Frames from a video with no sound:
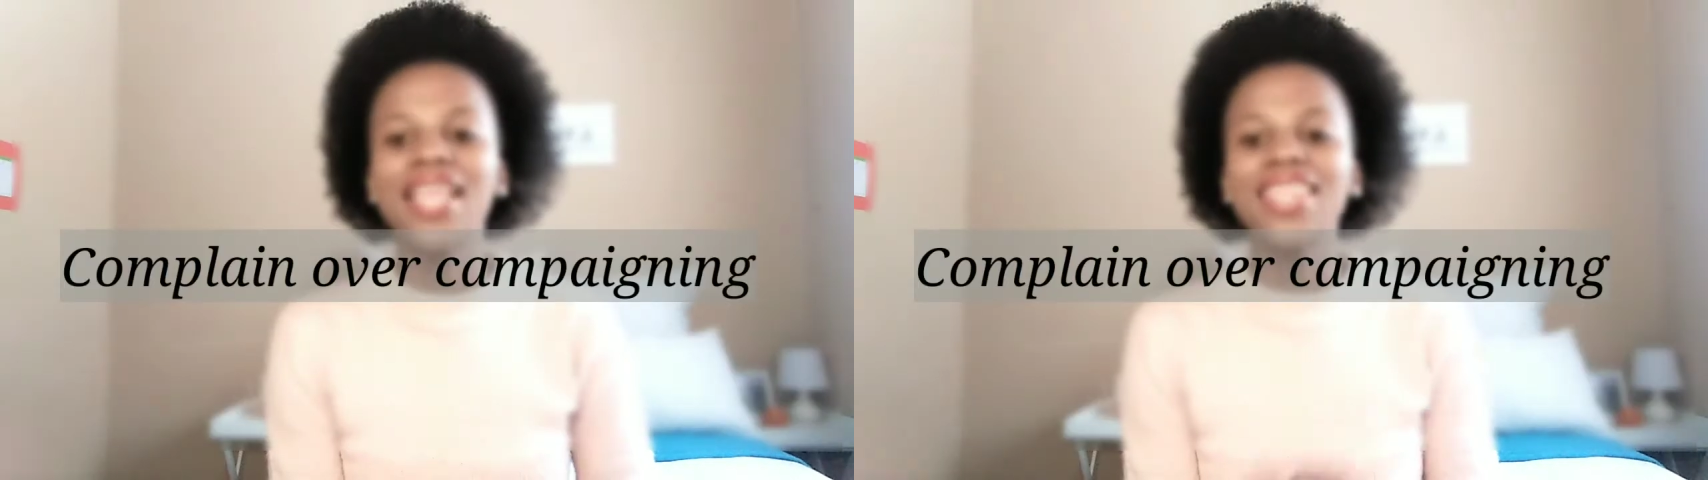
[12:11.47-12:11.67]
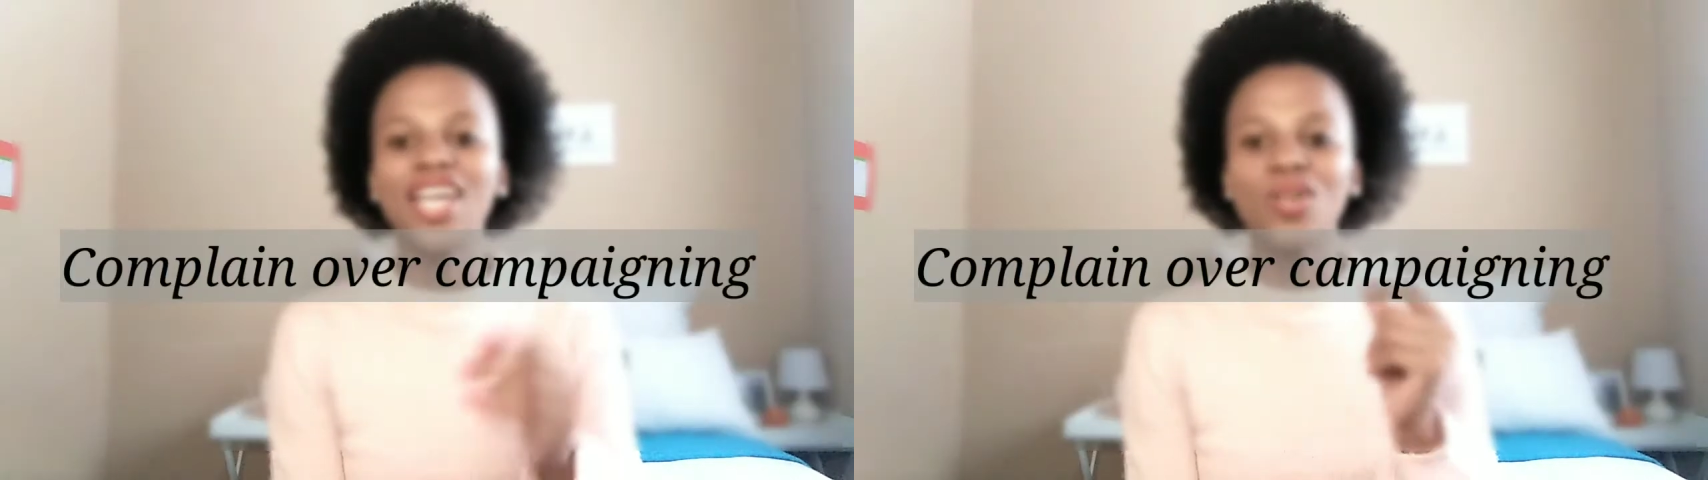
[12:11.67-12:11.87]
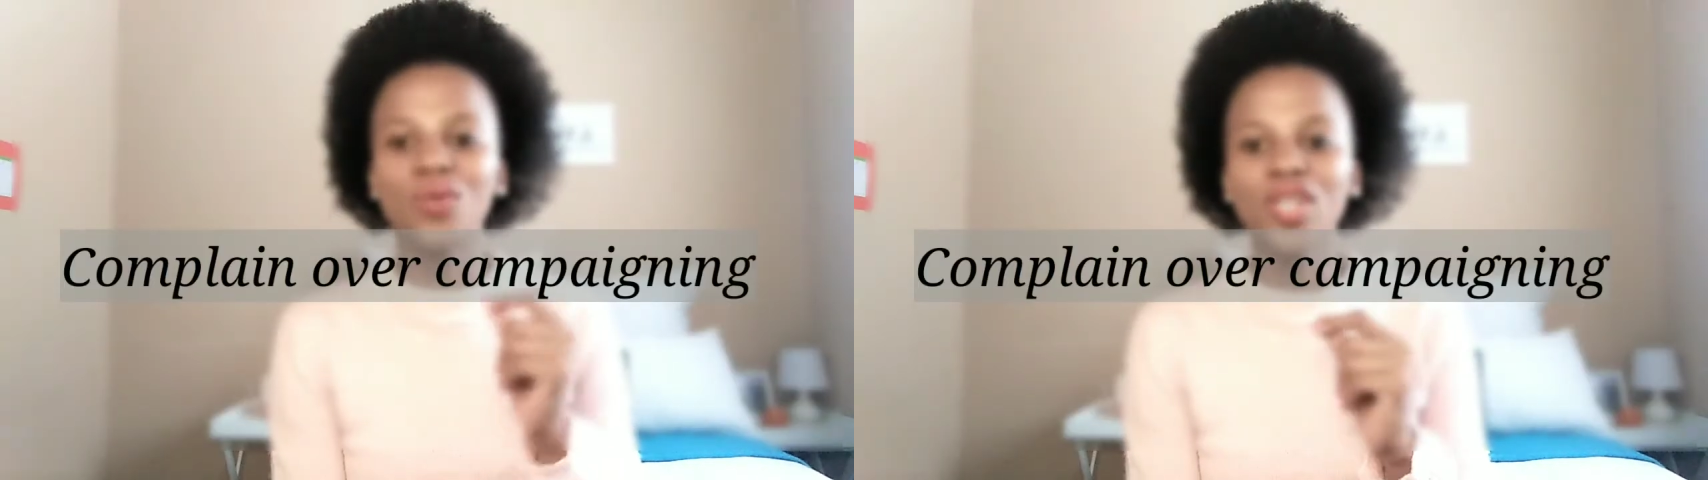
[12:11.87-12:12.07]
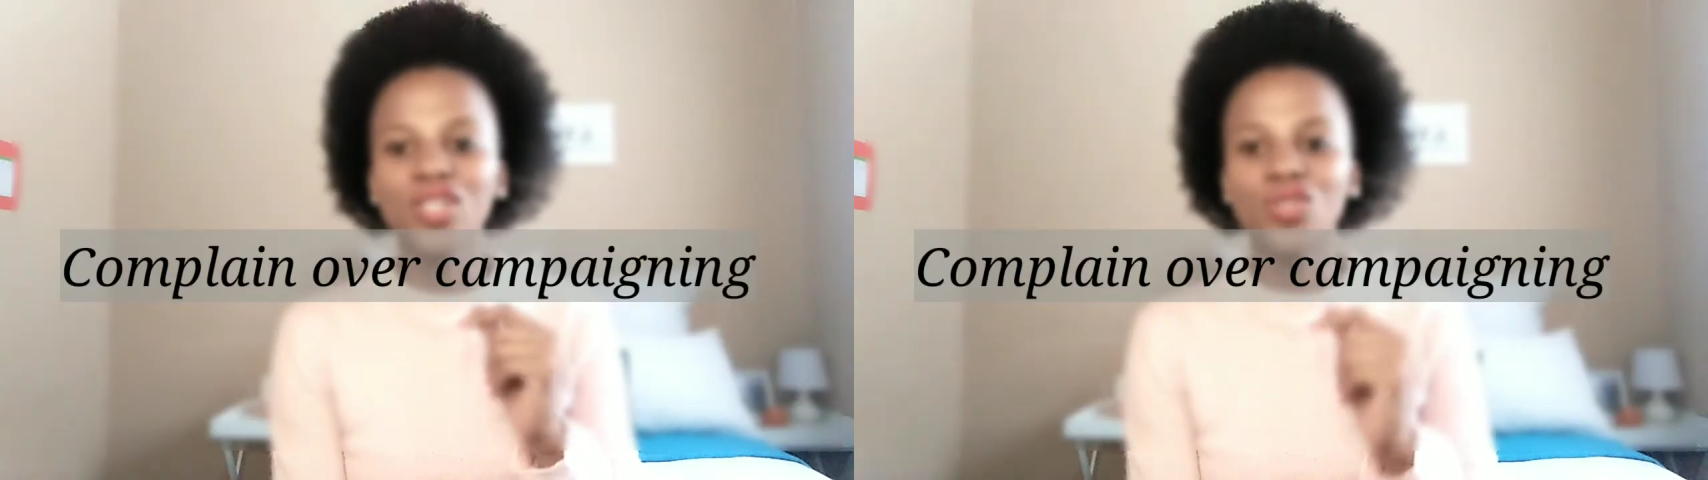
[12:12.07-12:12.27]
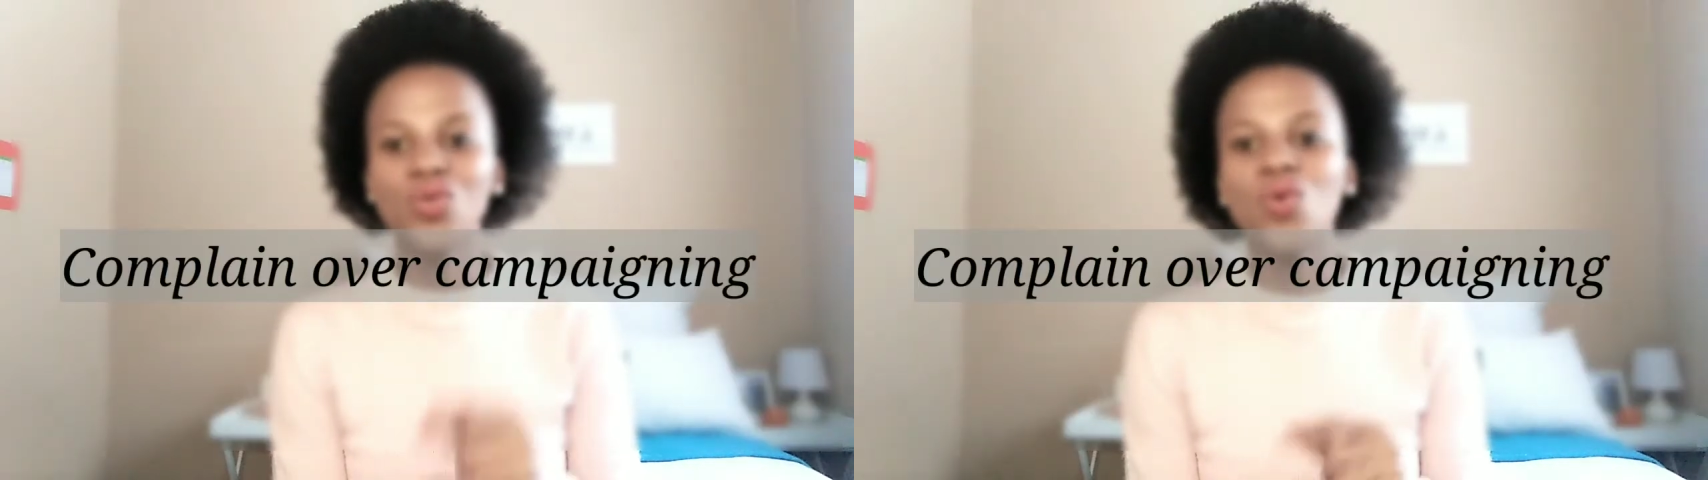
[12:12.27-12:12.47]
than
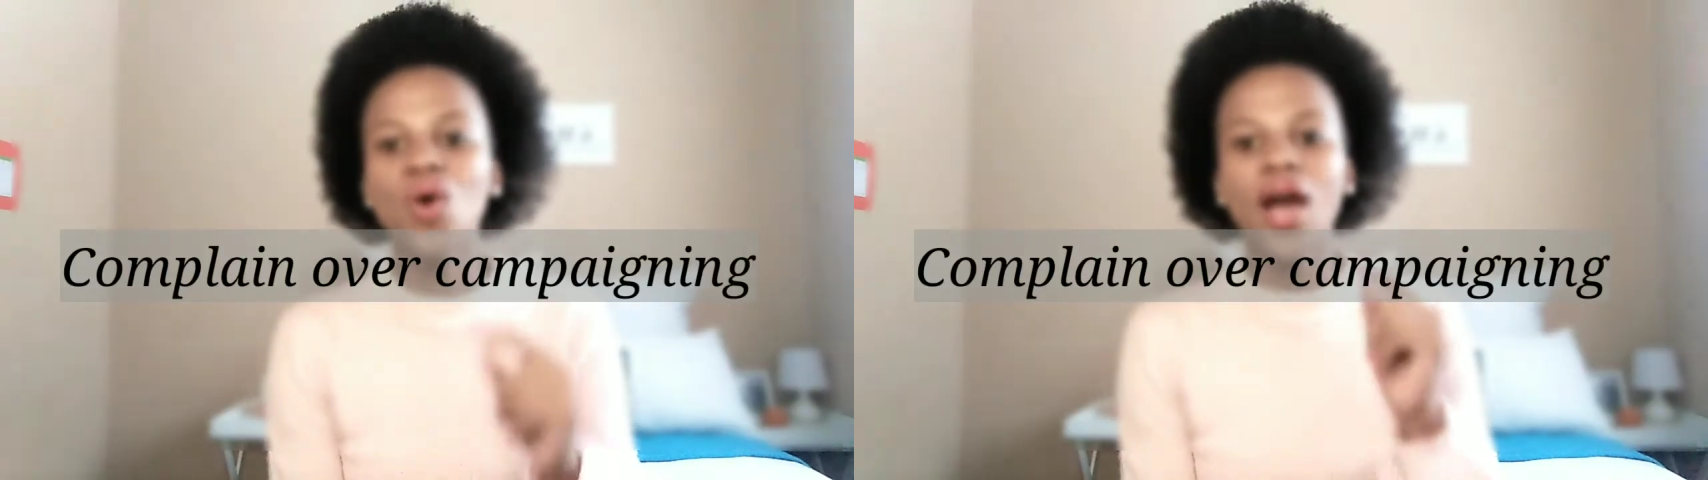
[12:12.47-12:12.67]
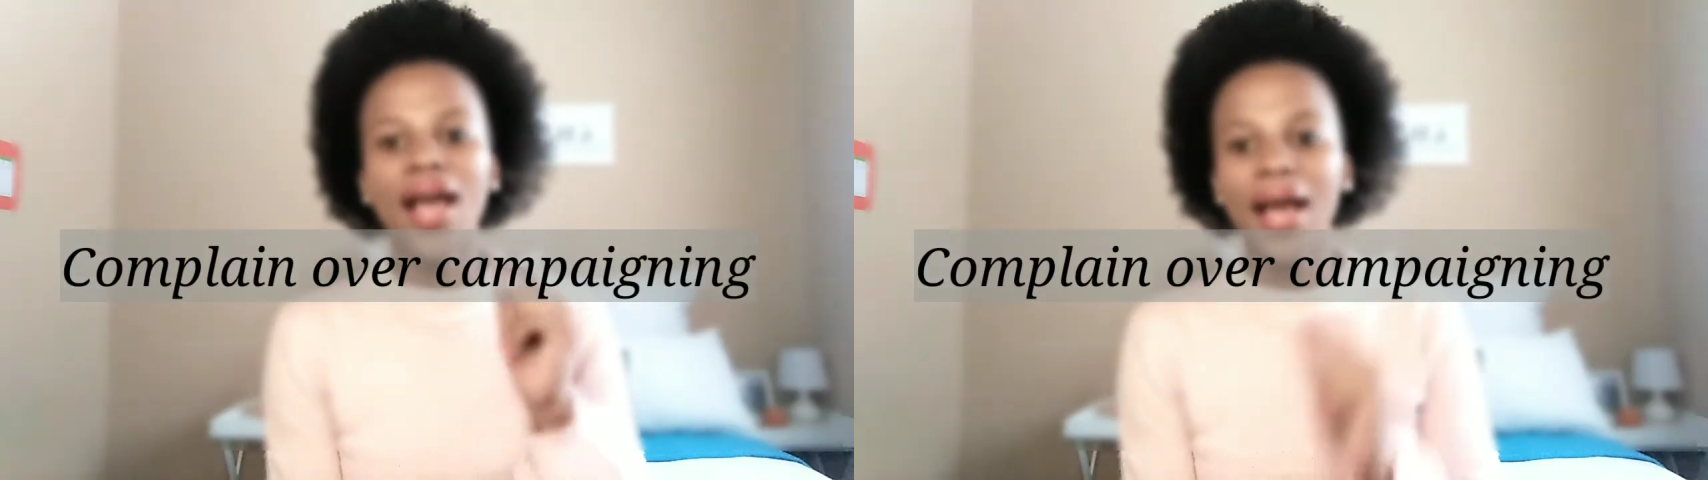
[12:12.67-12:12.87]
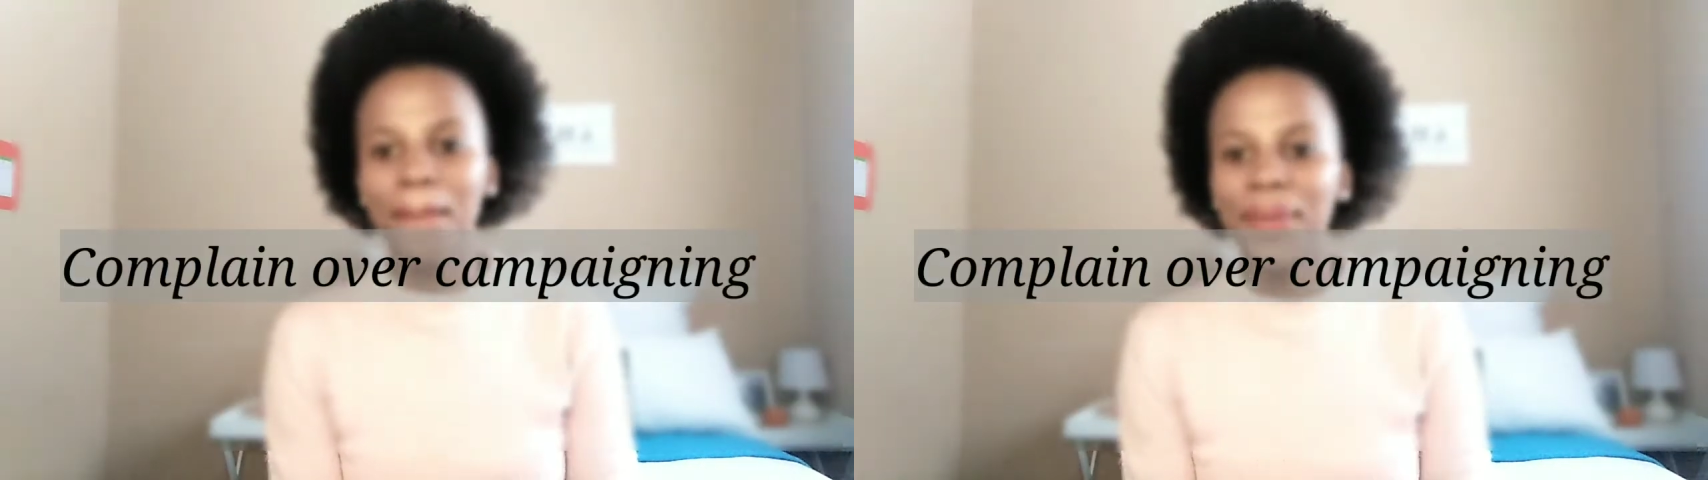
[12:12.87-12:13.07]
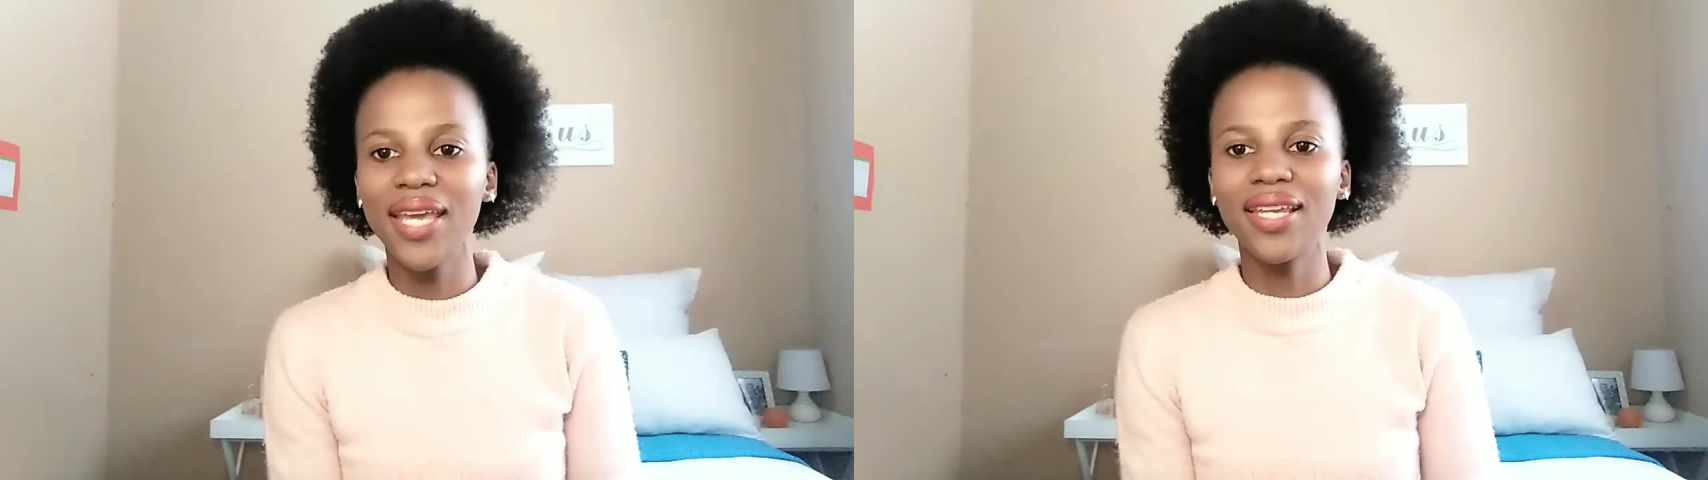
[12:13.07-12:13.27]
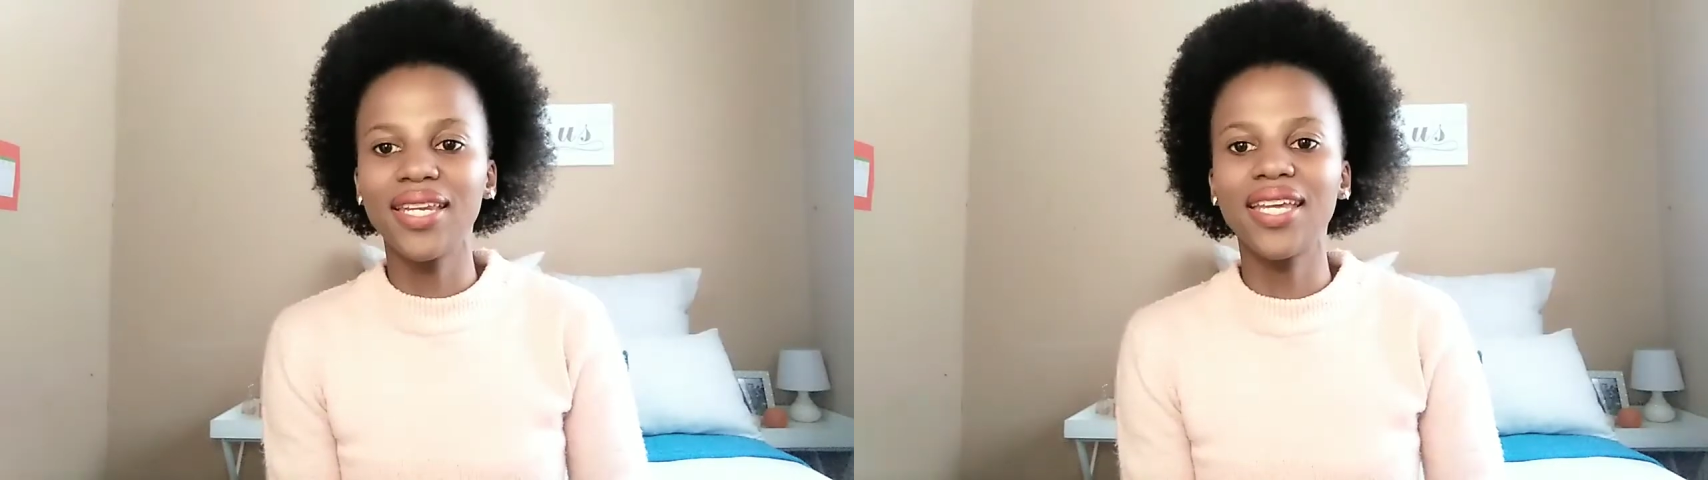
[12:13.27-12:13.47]
we do
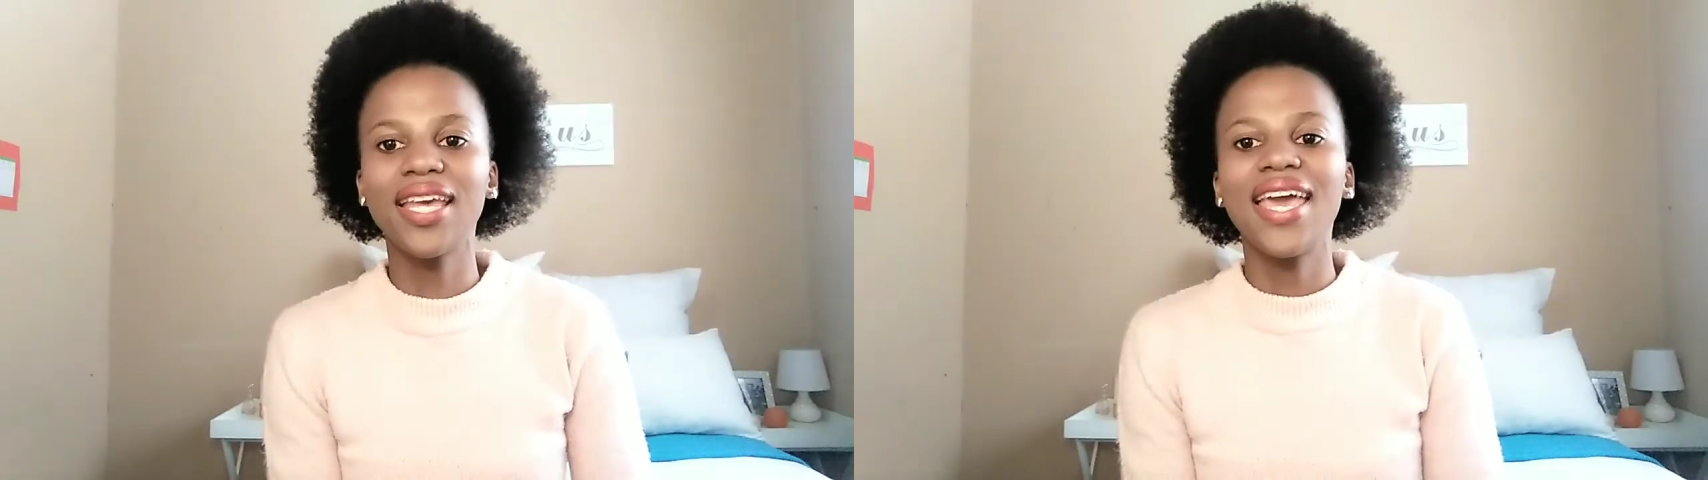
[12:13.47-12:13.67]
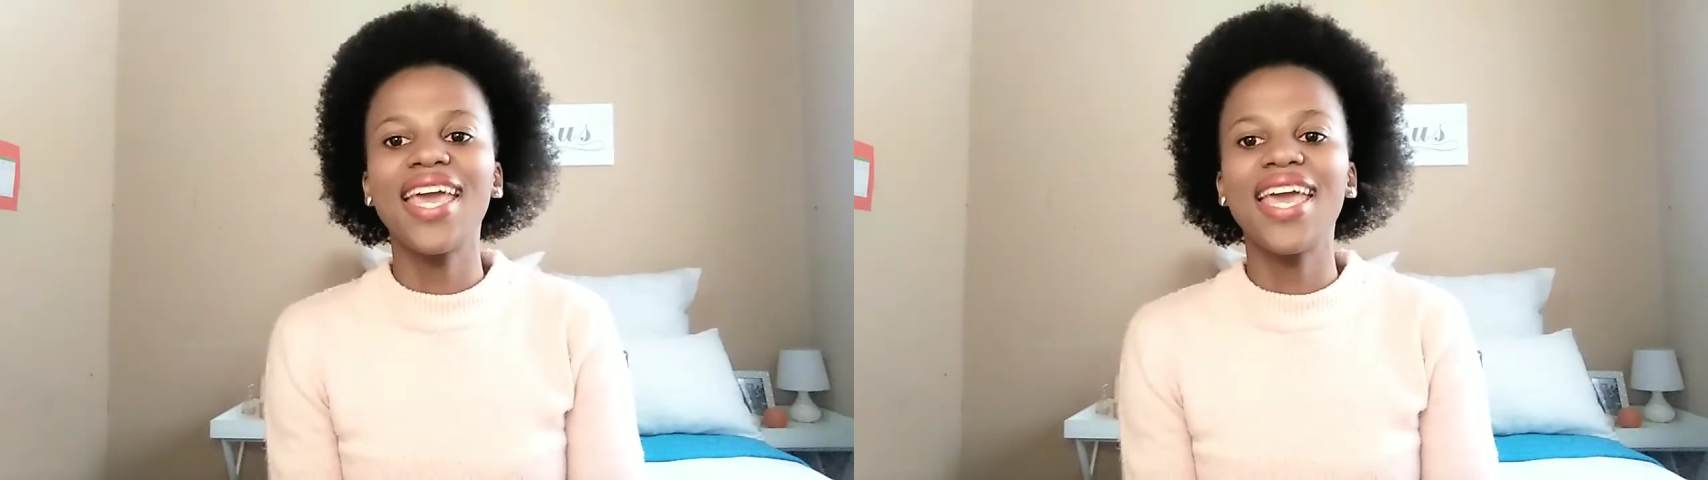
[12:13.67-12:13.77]
campaigning,